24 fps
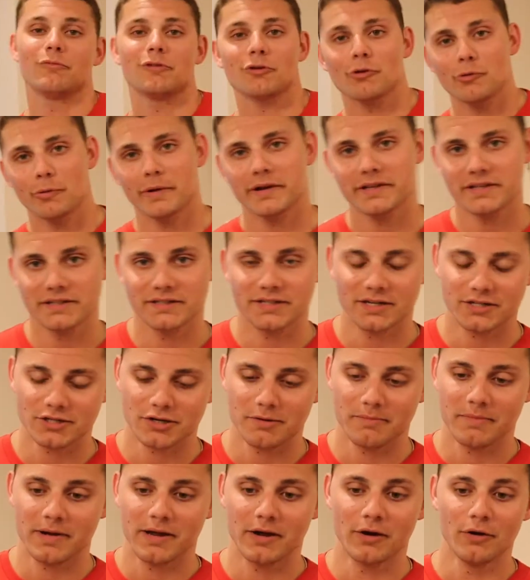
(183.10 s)
Real quick to touch
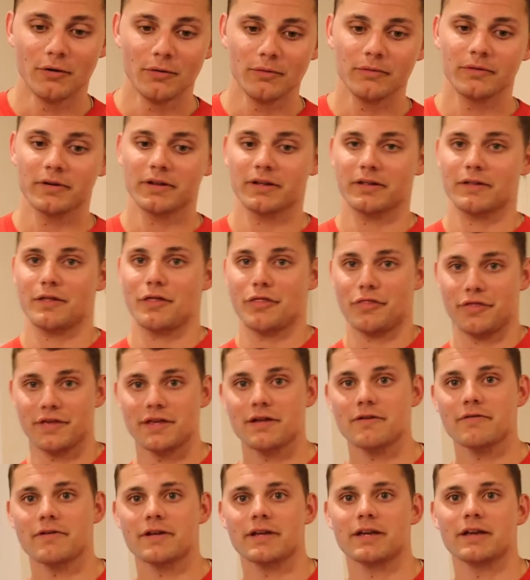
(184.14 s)
on my own
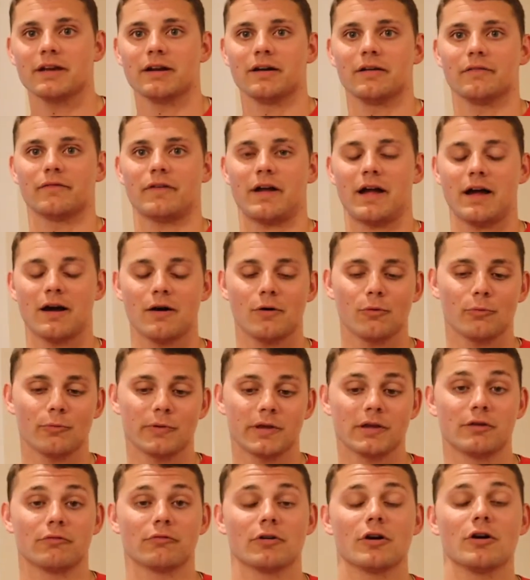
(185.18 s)
theory of how
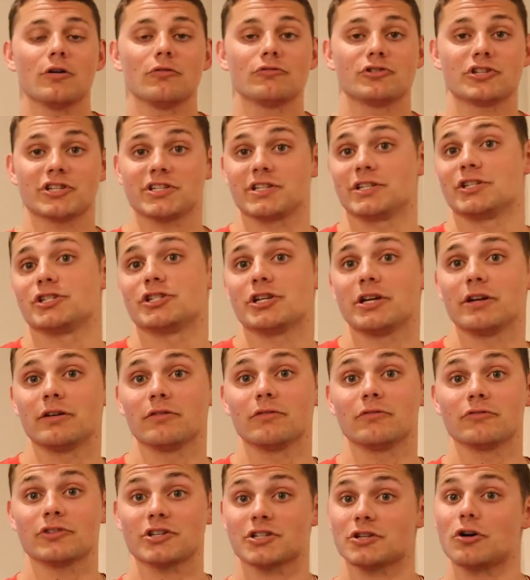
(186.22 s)
we grow, just in
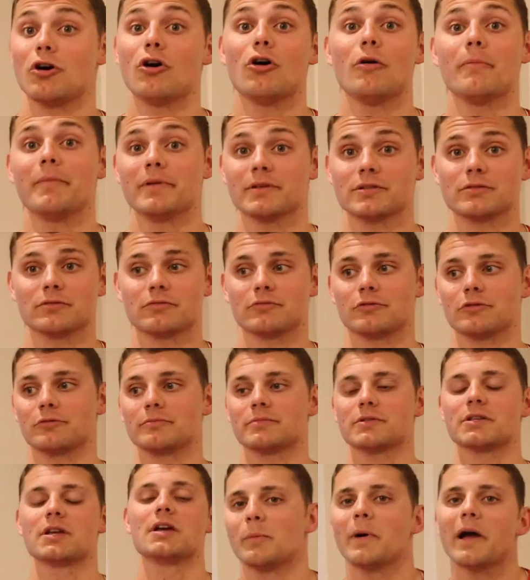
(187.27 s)
general, just all muscle
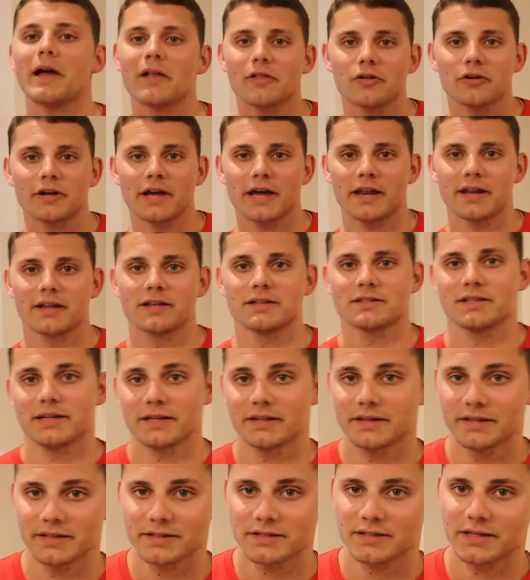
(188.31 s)
groups. The way I look at it is
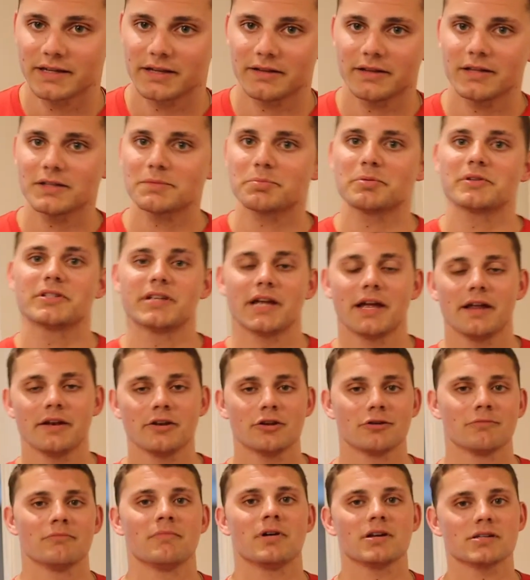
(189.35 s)
like this. Like, let's pretend
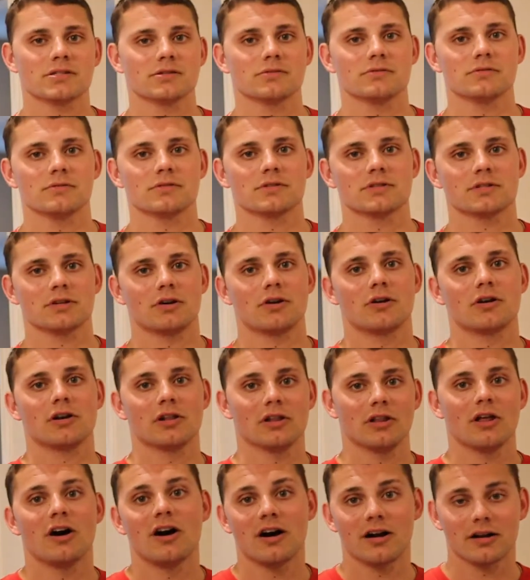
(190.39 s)
your muscles are a
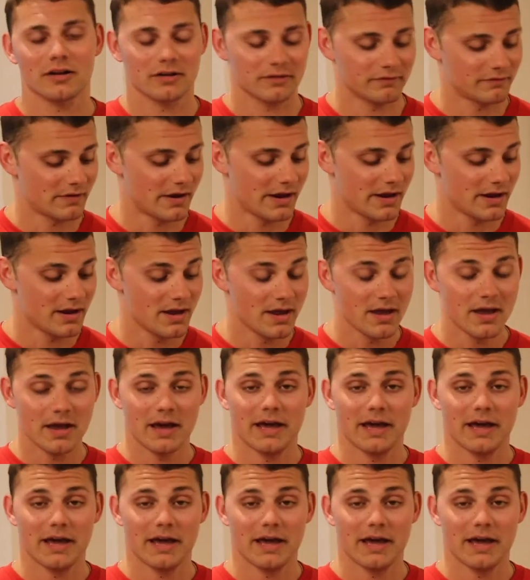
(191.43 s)
lock, right?